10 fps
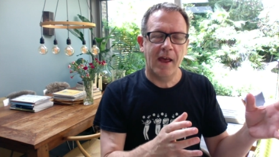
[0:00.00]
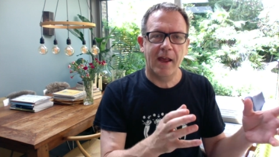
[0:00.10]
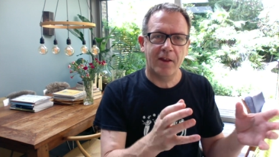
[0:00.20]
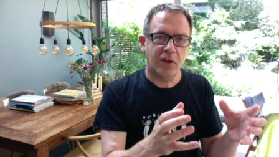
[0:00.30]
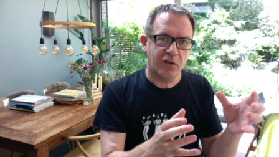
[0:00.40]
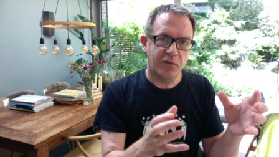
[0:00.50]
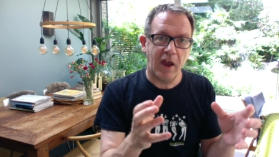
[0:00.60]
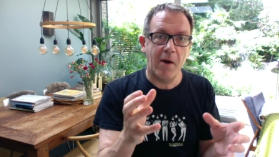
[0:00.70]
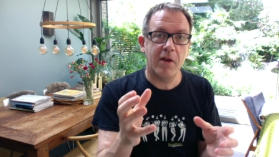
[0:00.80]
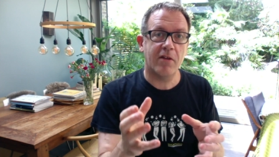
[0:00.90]
just
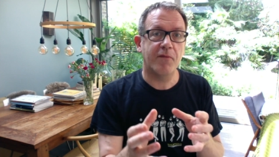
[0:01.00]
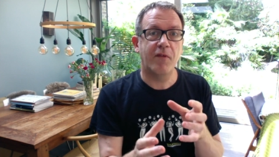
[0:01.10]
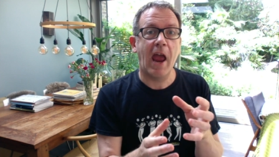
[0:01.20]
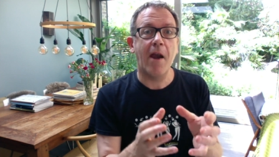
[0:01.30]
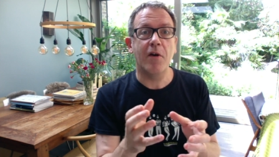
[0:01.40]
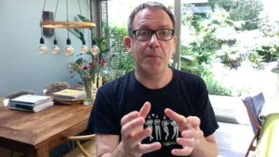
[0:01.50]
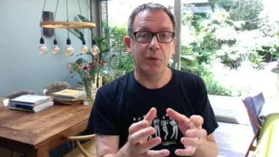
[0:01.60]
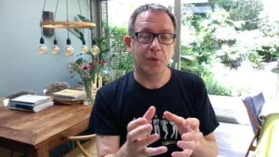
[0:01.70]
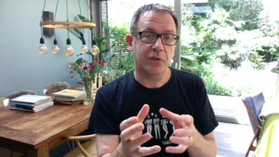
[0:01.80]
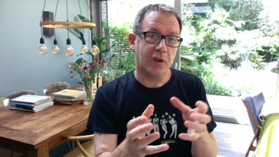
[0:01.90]
various
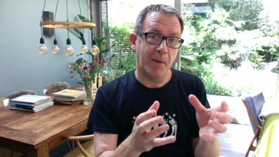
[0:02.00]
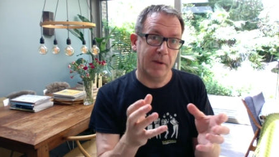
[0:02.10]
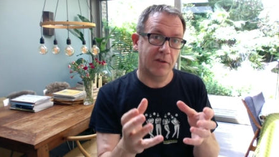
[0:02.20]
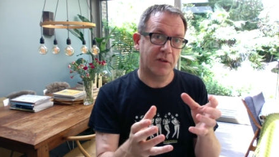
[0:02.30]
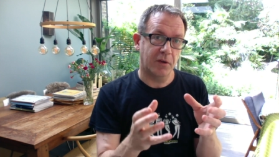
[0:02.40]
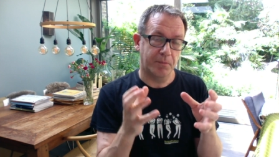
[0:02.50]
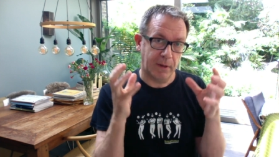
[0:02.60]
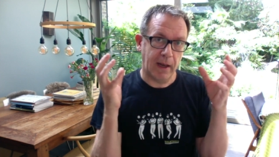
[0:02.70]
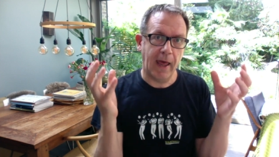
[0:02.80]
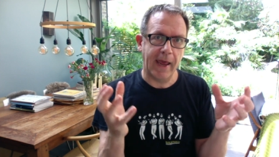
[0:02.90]
variables come into
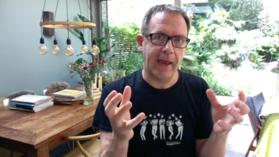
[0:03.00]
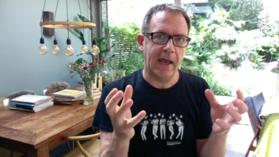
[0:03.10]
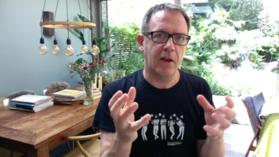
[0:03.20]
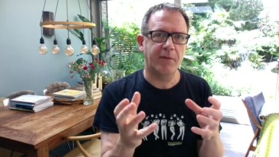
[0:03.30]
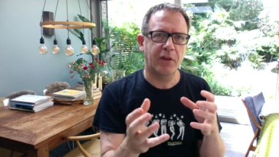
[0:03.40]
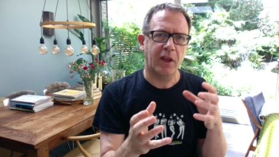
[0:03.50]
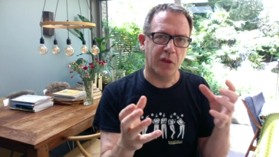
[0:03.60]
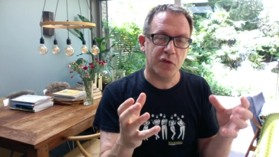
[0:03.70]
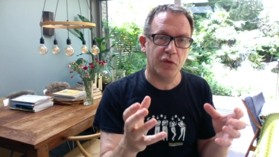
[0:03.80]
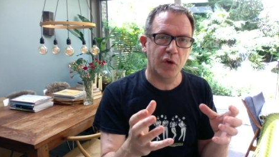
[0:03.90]
play, and you have to think
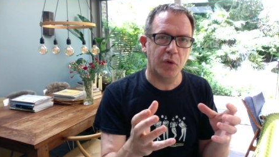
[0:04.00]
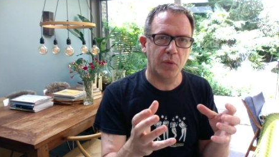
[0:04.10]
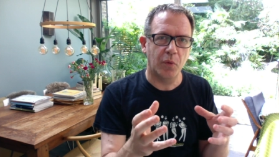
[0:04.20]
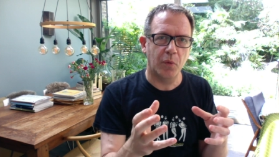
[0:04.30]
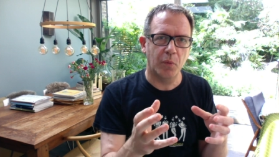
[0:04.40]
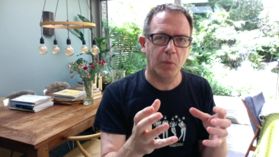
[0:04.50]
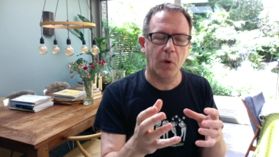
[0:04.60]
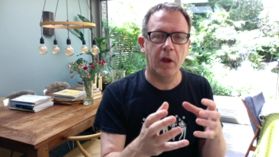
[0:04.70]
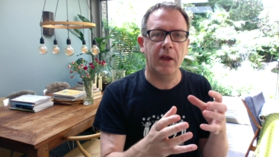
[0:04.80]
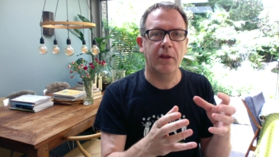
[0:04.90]
through
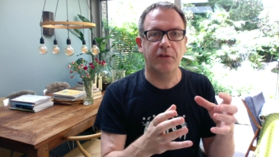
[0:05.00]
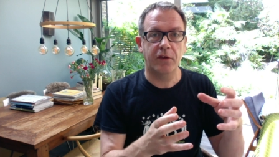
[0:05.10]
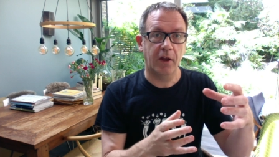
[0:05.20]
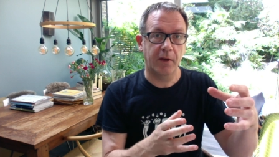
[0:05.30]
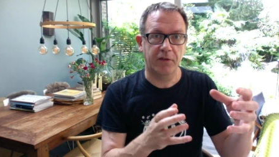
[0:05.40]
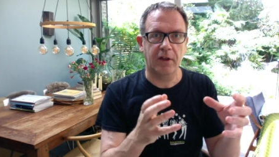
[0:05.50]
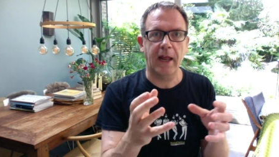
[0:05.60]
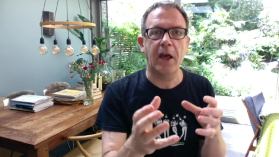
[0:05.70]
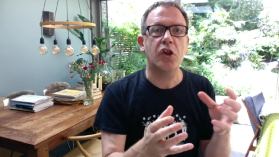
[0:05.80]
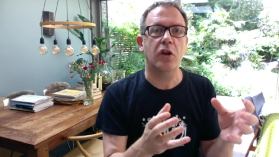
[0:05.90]
what is the
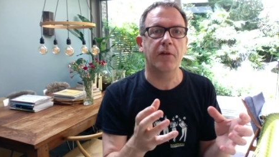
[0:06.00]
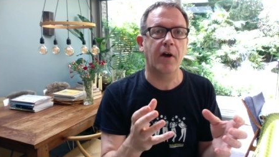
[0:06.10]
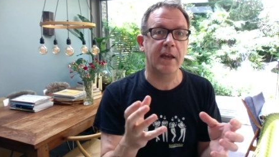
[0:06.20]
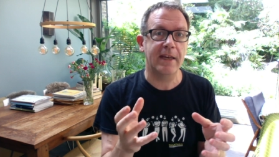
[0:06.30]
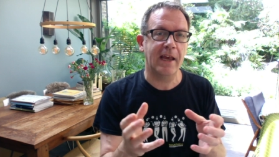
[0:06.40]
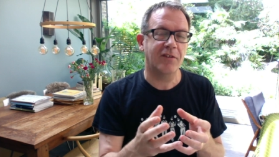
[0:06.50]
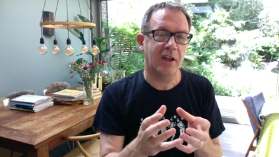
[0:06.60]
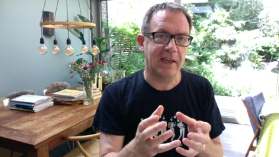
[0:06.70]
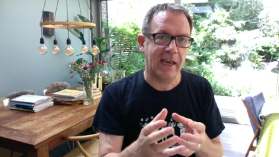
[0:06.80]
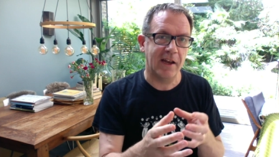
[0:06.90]
selection of ideas I
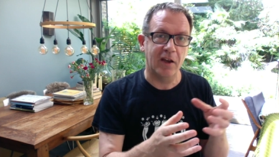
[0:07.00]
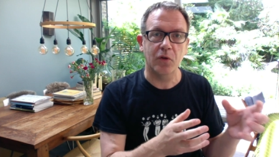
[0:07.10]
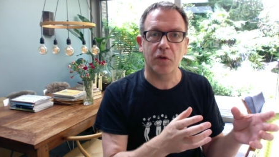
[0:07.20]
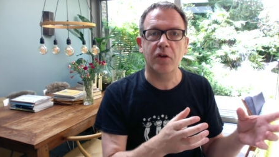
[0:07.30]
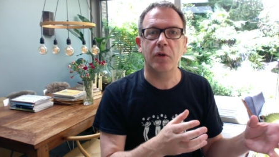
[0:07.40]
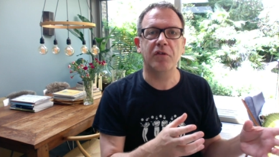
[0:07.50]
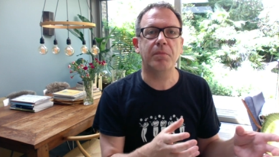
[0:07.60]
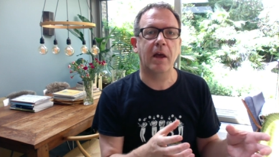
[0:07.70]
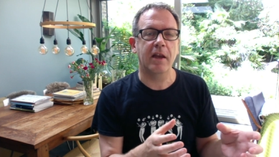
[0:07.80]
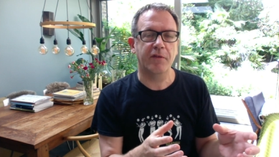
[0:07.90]
need in order to
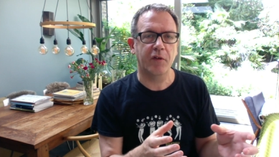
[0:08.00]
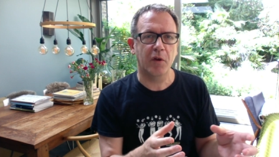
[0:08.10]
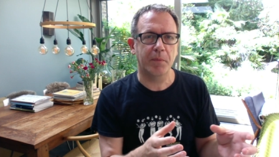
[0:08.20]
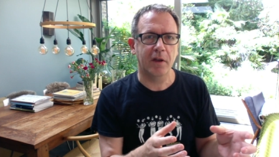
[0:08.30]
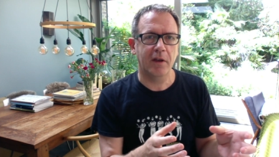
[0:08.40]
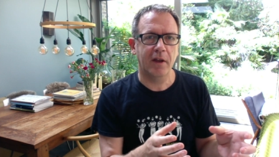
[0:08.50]
explain this phenomenon.